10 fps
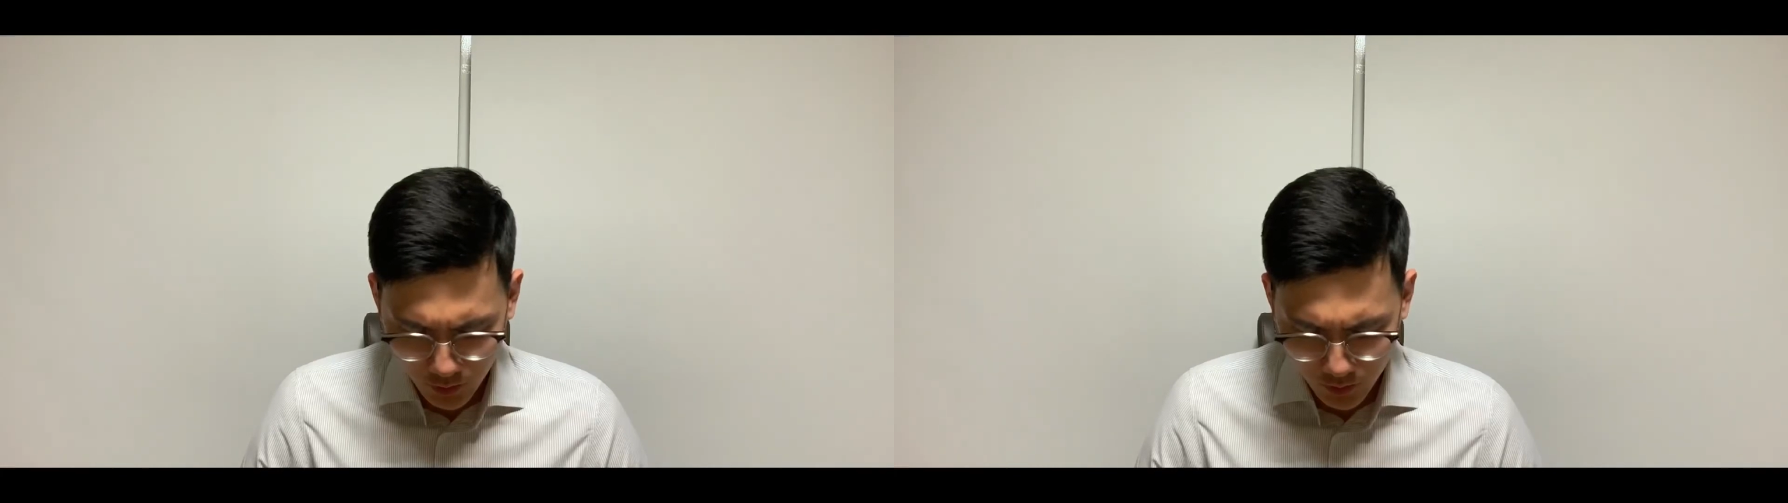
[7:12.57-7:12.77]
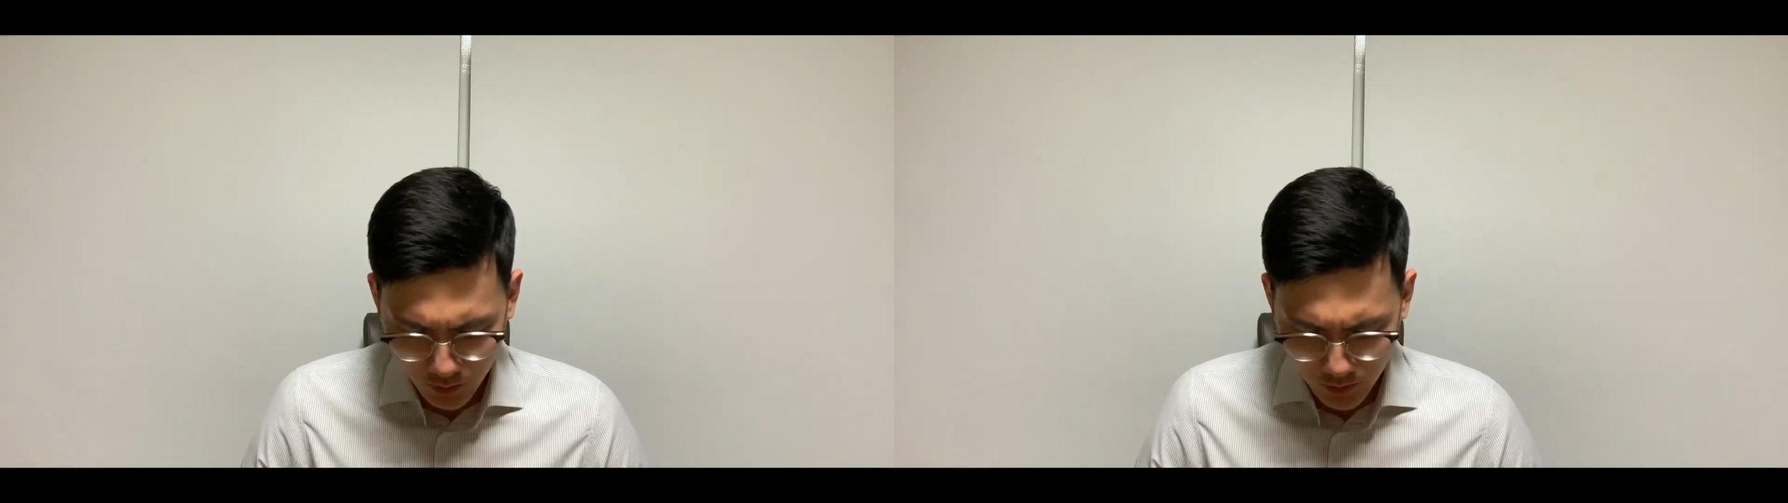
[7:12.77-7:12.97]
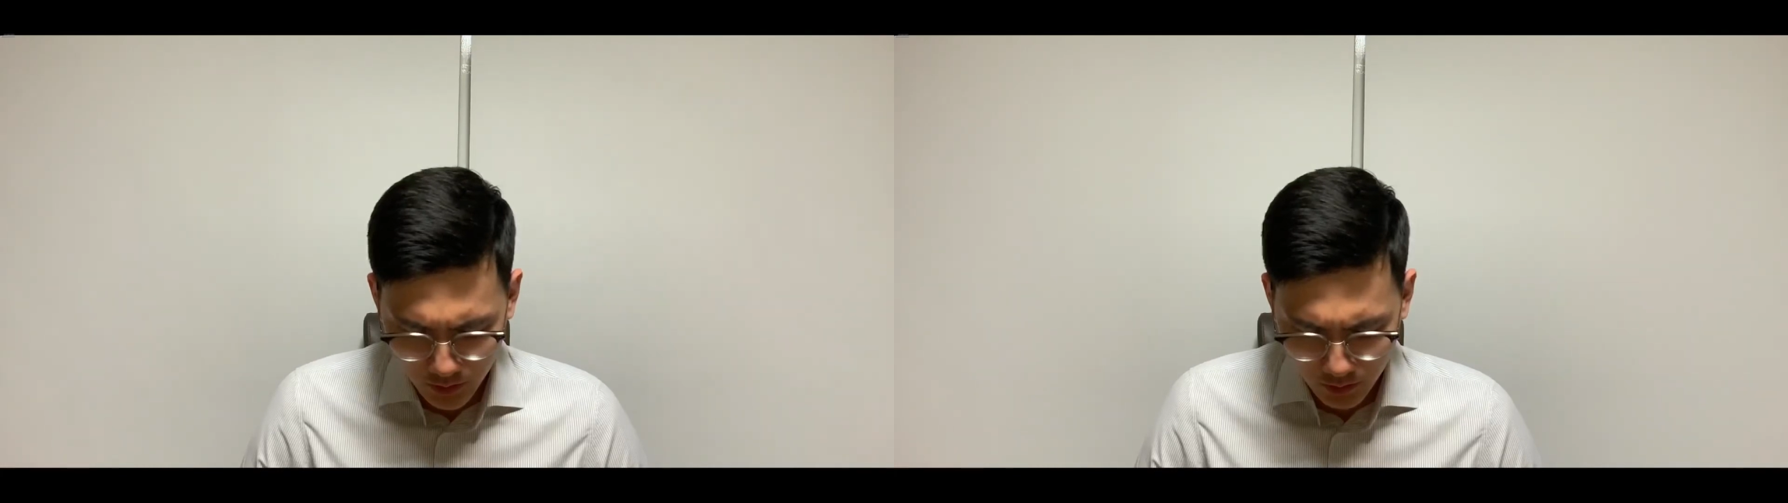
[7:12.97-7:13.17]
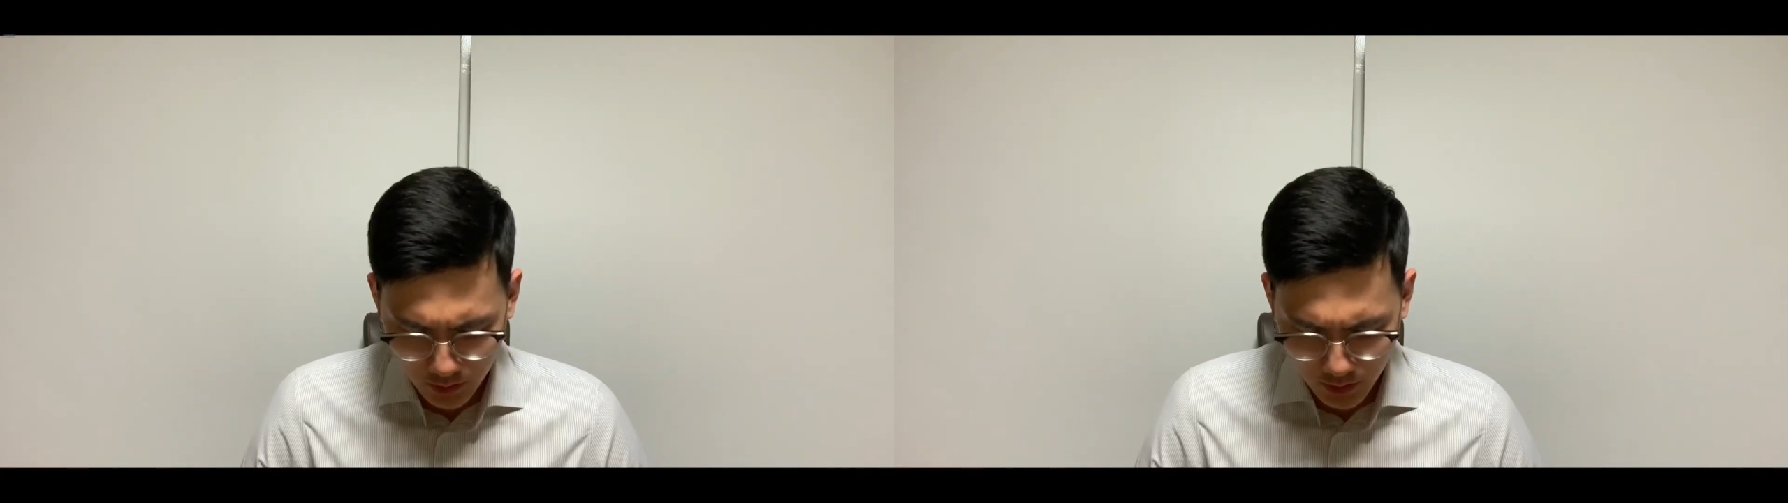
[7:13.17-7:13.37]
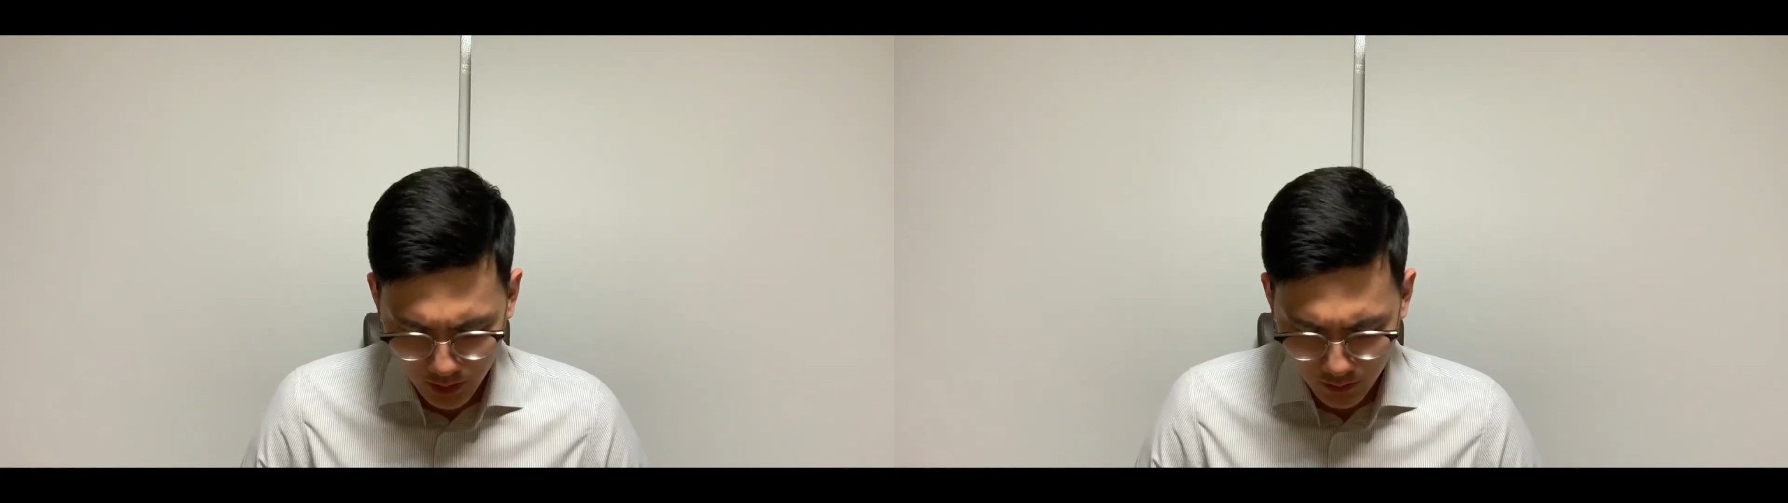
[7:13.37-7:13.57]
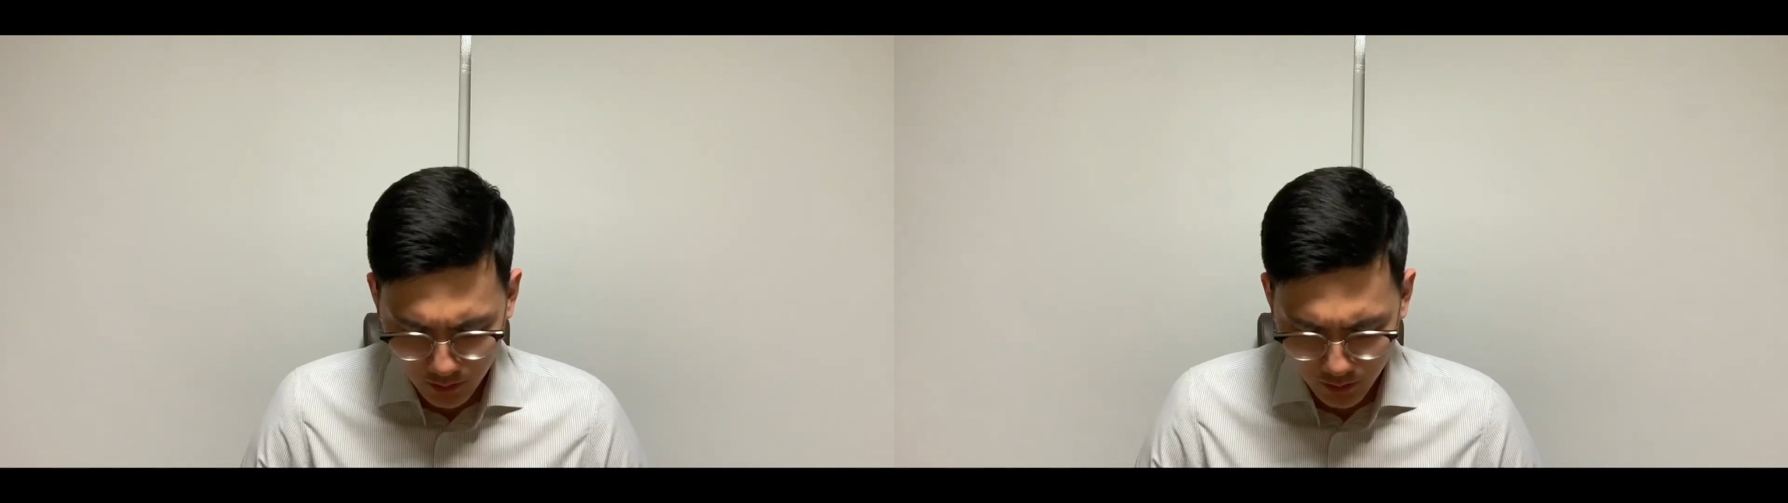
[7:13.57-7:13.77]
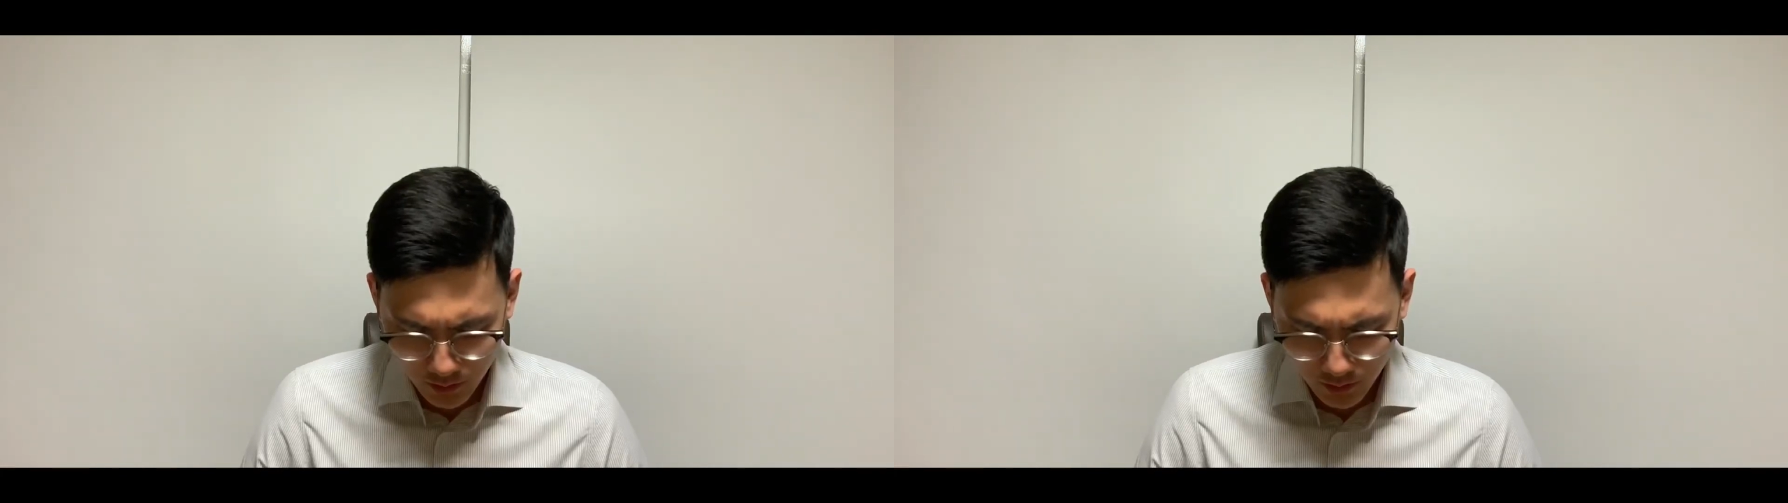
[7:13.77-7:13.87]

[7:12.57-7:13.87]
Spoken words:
only kneel down